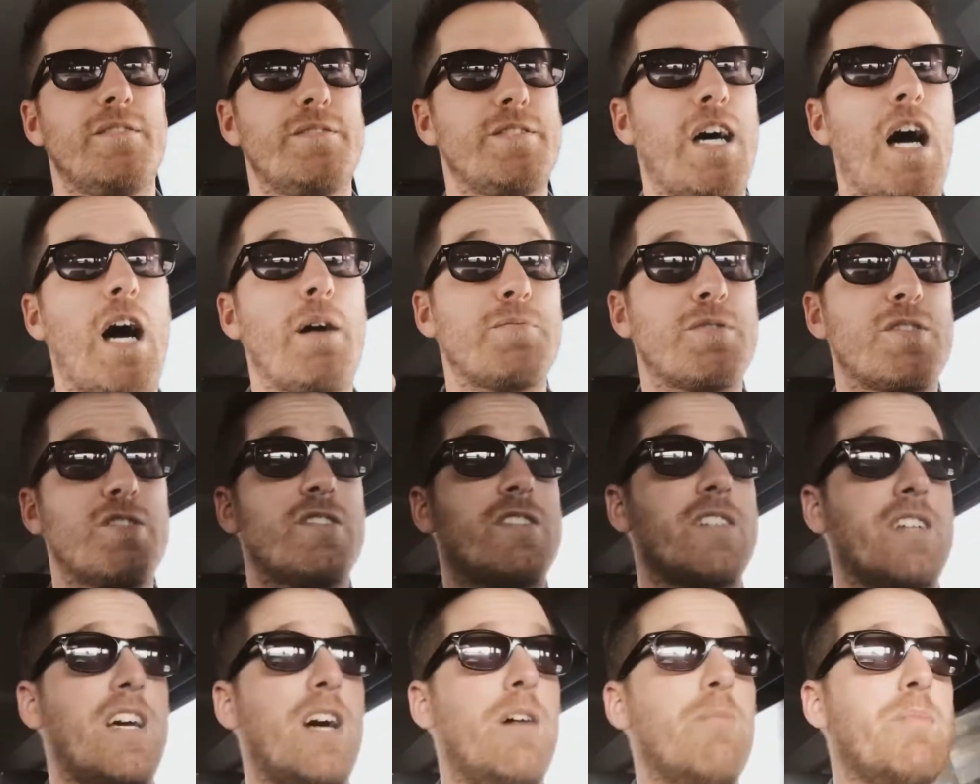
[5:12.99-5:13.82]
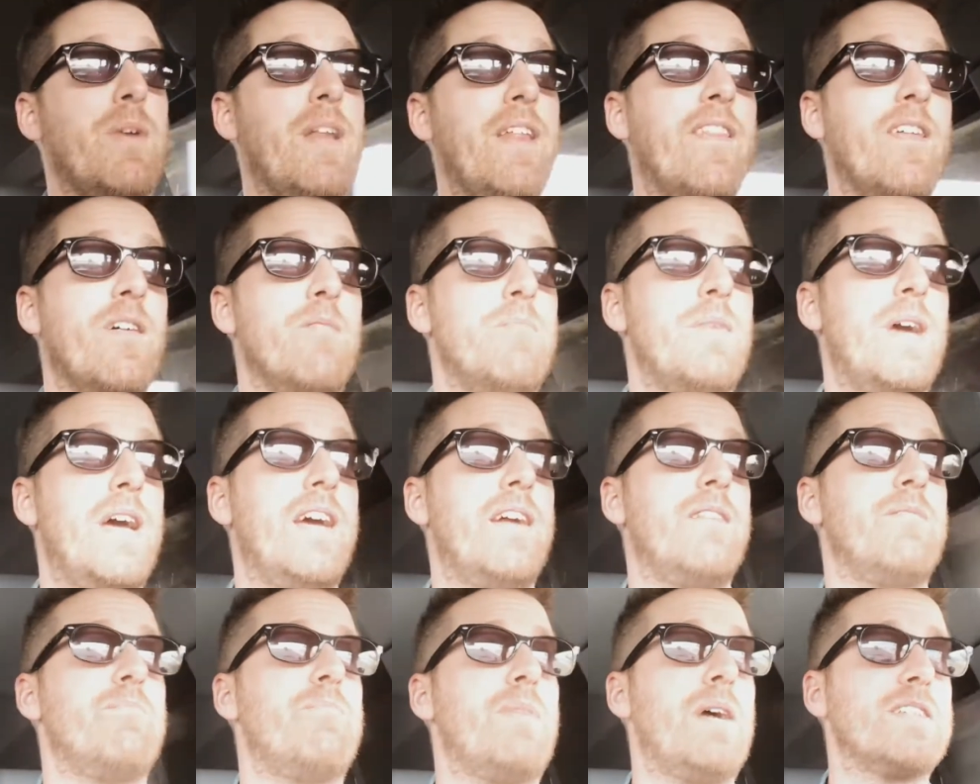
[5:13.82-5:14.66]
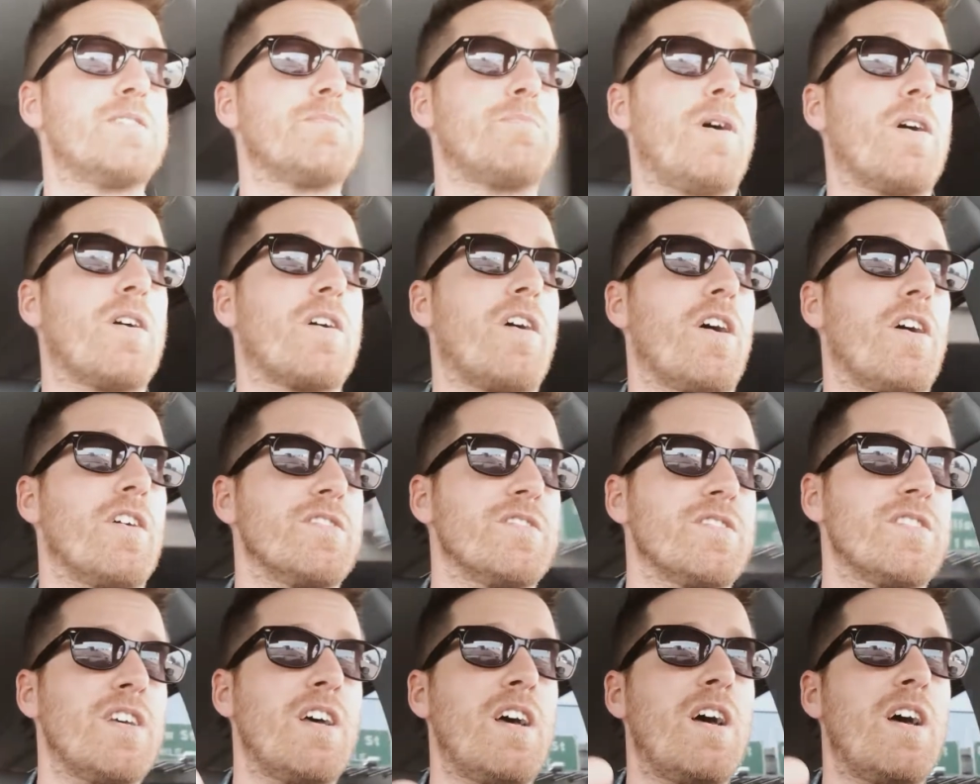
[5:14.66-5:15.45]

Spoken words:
Topps is a company that made baseball cards.